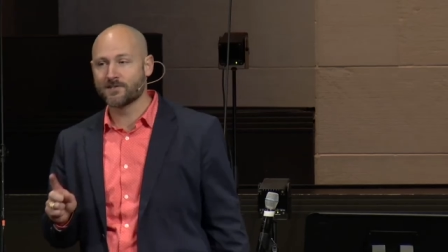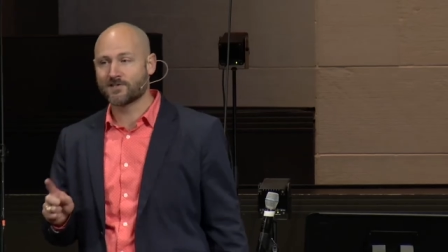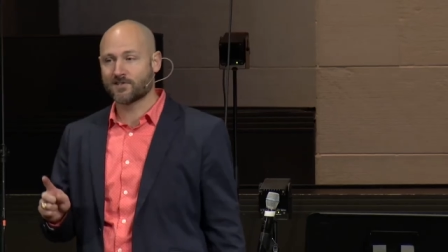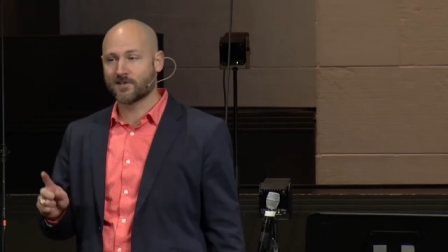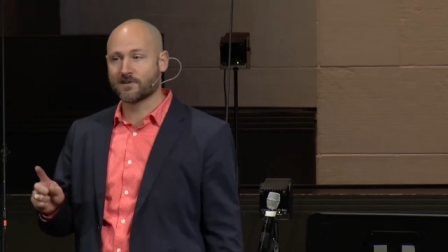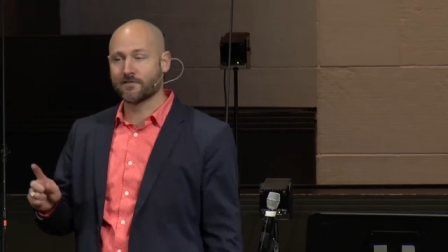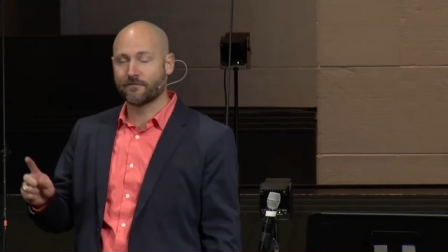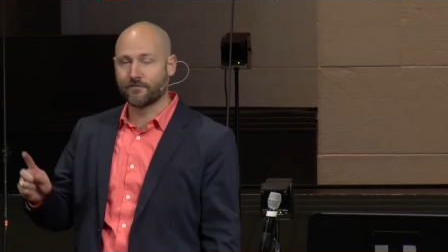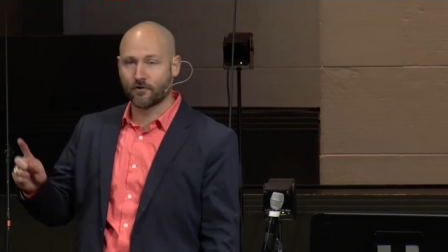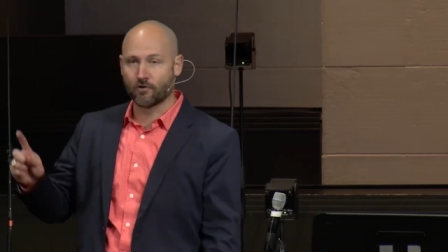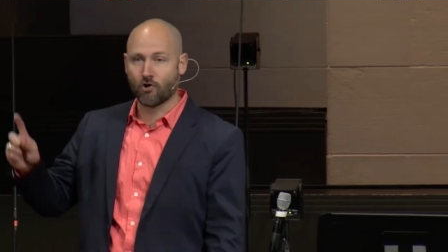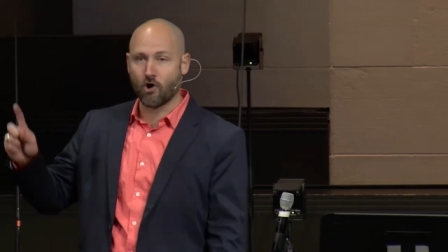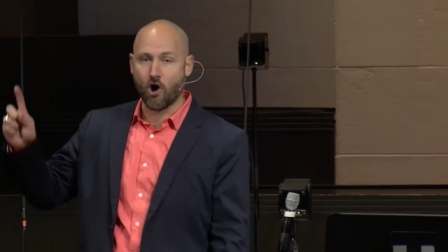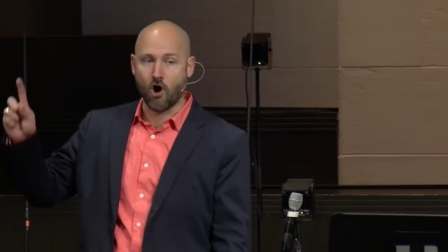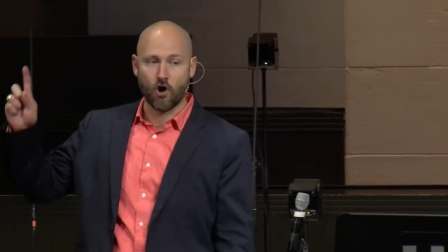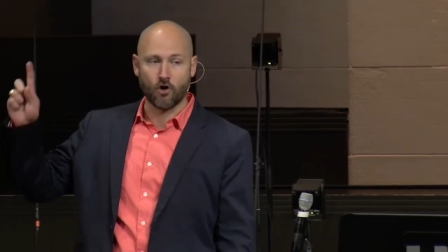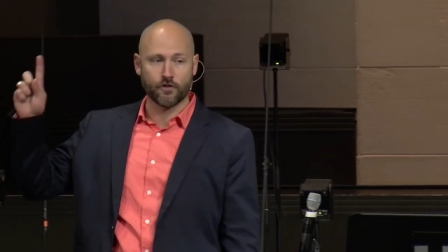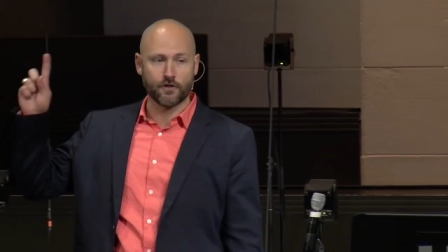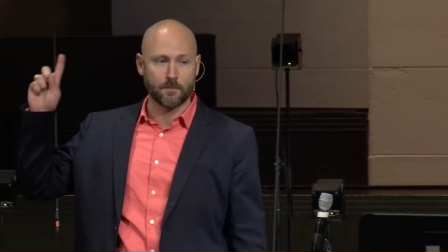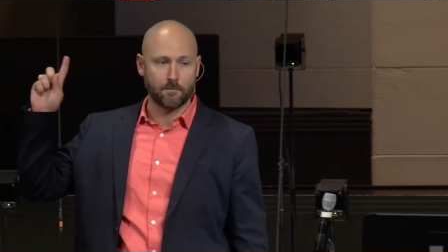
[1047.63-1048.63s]
and for
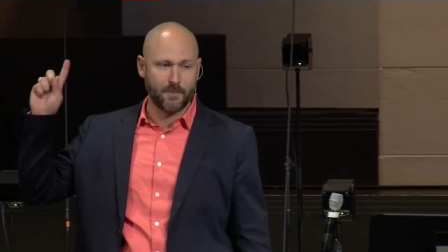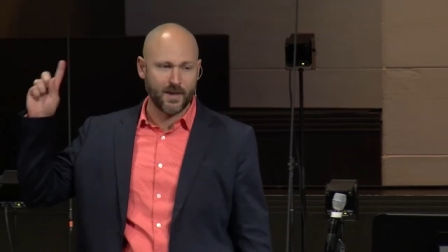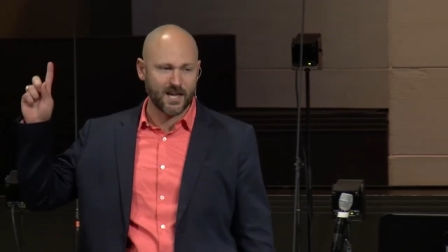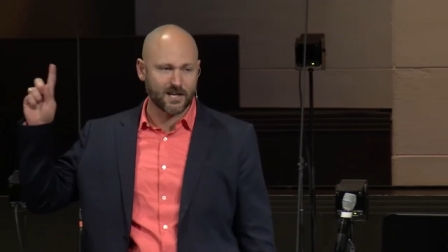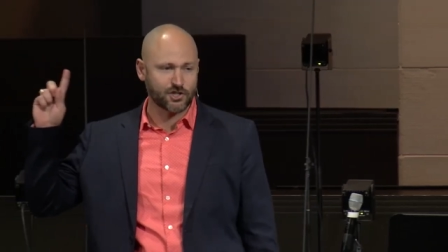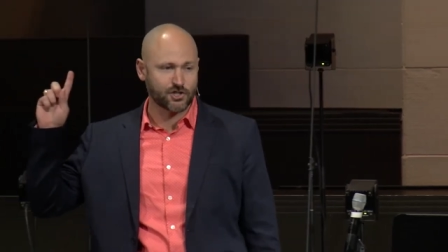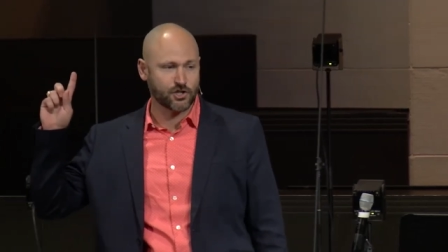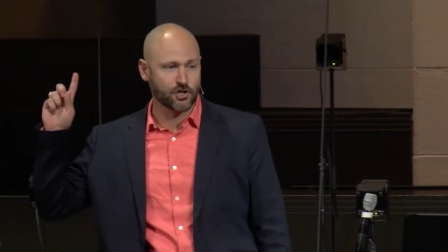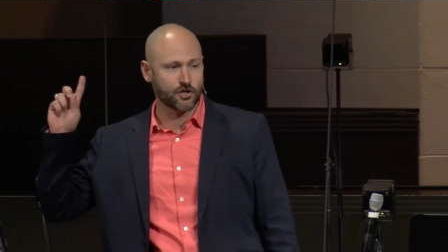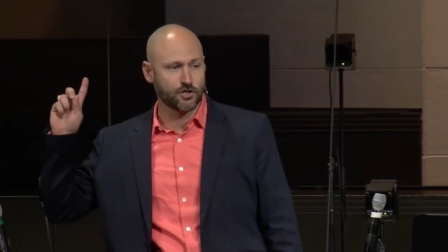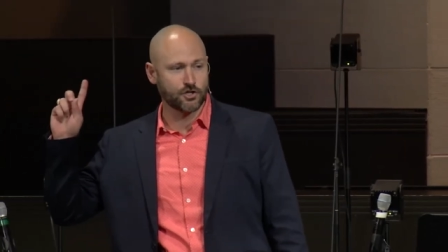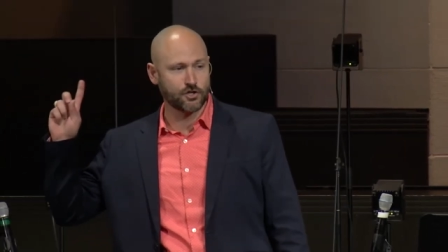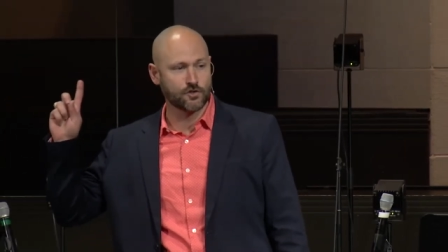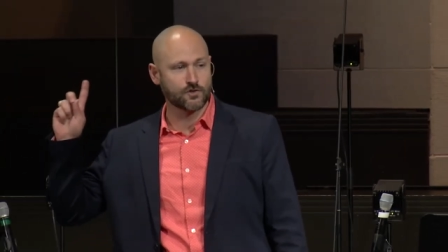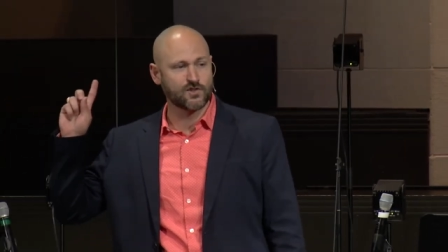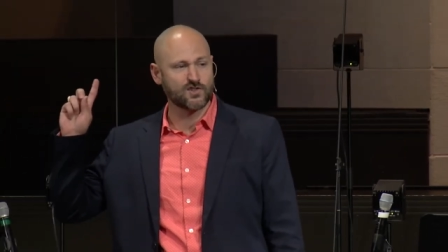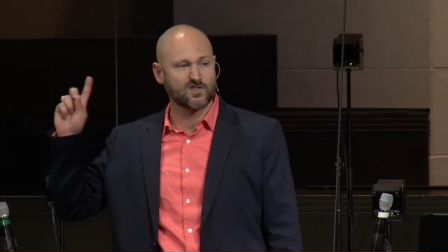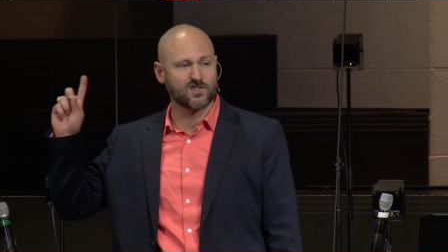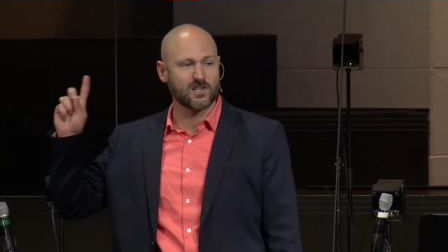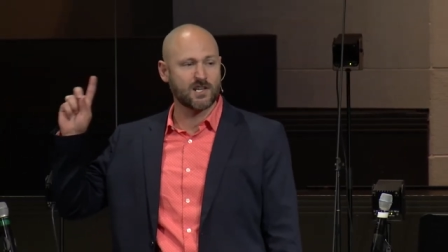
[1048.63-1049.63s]
all. The picture you
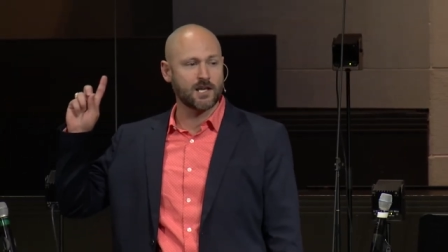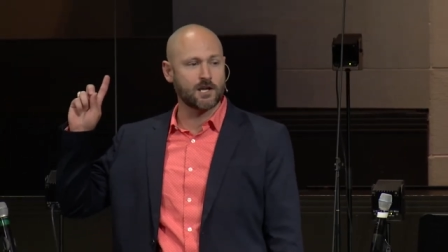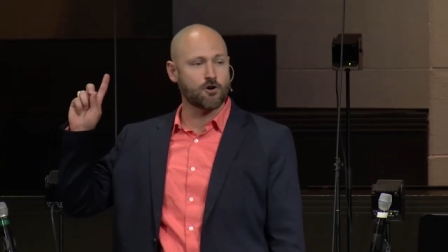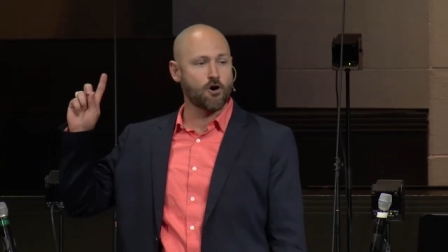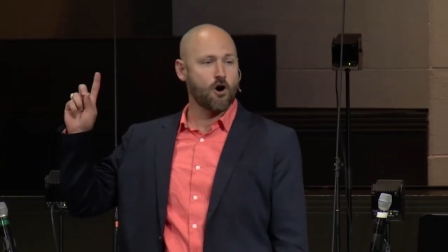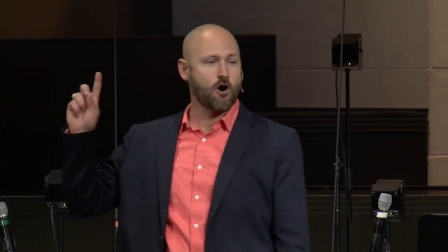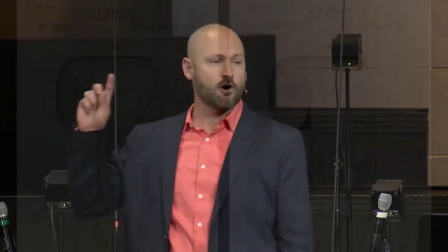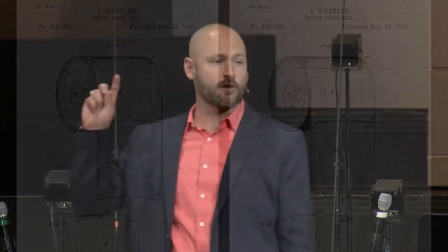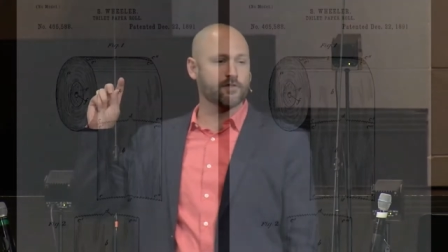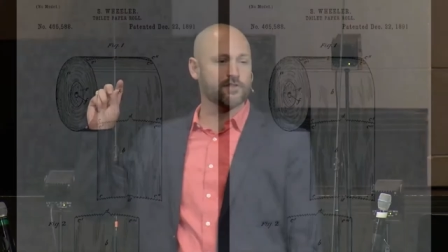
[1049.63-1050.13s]
see on the